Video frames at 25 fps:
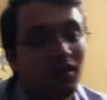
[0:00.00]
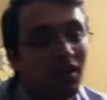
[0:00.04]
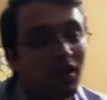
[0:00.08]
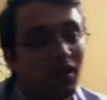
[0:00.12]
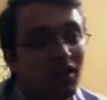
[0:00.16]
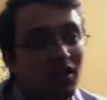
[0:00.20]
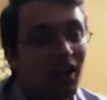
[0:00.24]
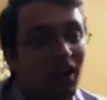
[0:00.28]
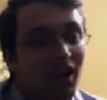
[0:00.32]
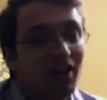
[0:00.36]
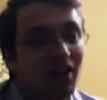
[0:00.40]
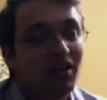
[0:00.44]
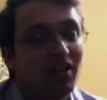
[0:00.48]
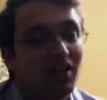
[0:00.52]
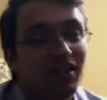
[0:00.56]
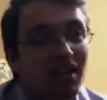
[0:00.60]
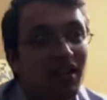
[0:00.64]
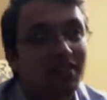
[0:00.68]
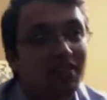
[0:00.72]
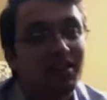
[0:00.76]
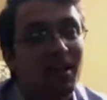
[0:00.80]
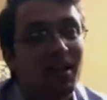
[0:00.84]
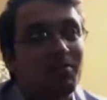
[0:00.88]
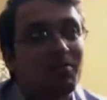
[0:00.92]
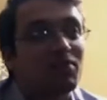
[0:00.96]
lot
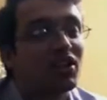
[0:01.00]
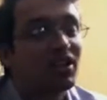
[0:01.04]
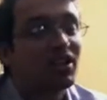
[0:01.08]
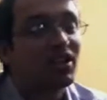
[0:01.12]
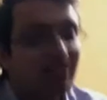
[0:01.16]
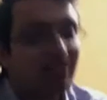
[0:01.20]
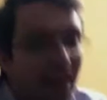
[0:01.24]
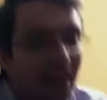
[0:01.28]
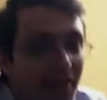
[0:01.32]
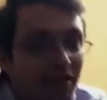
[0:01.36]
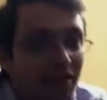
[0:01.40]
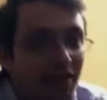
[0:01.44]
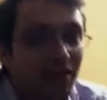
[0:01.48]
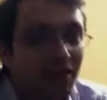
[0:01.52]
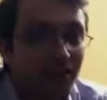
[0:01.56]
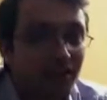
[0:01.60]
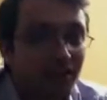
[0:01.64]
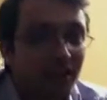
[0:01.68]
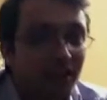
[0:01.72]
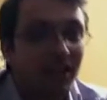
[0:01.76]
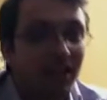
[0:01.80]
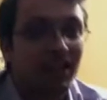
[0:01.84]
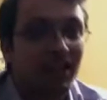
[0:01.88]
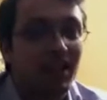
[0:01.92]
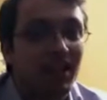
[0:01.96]
of times clever
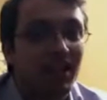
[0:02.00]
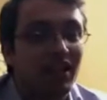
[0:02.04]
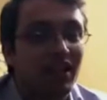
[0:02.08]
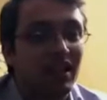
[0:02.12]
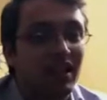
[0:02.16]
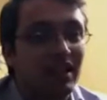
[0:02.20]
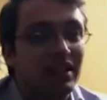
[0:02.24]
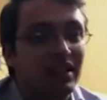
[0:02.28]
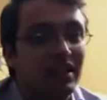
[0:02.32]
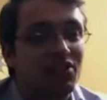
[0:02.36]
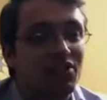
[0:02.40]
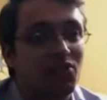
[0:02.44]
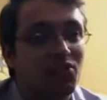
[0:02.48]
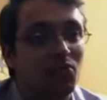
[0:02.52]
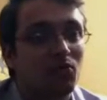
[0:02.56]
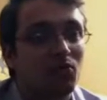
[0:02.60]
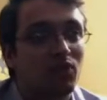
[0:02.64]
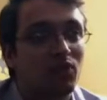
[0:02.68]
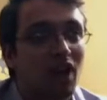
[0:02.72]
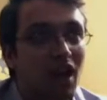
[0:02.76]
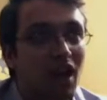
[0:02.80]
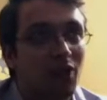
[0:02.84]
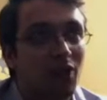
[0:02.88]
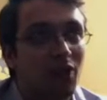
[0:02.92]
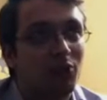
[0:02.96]
thinking is
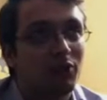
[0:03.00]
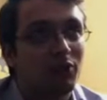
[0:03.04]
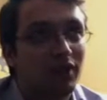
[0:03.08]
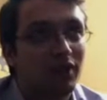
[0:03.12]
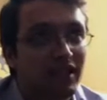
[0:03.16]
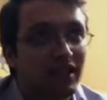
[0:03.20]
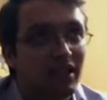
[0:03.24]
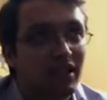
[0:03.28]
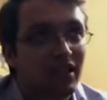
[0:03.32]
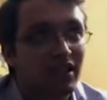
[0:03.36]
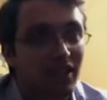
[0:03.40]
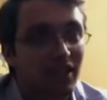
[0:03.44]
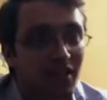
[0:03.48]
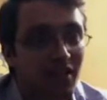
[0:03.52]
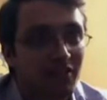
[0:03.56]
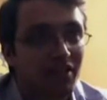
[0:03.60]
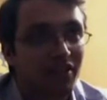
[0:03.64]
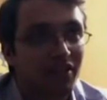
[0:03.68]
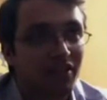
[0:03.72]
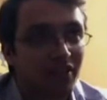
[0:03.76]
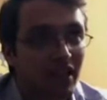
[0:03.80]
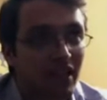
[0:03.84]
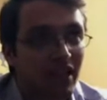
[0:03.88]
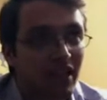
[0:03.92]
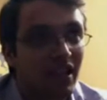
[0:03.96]
not really clever
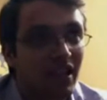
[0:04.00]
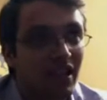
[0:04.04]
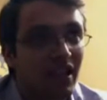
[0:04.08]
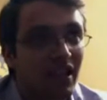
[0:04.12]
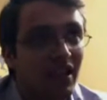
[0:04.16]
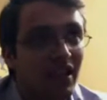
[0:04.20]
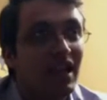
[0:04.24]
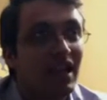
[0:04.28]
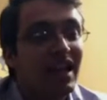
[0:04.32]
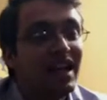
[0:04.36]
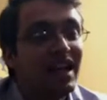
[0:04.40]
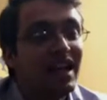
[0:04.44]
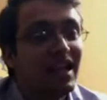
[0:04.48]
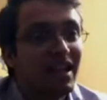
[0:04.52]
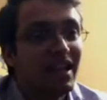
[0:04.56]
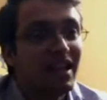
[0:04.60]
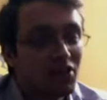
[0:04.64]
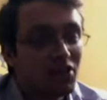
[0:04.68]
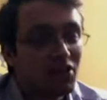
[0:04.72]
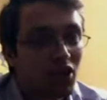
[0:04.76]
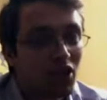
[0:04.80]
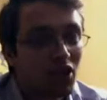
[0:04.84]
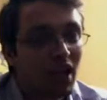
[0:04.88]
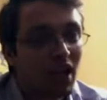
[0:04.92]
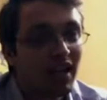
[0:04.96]
thinking. It's
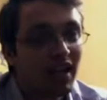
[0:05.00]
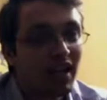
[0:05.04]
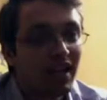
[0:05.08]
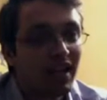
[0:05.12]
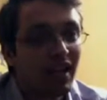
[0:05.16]
trying to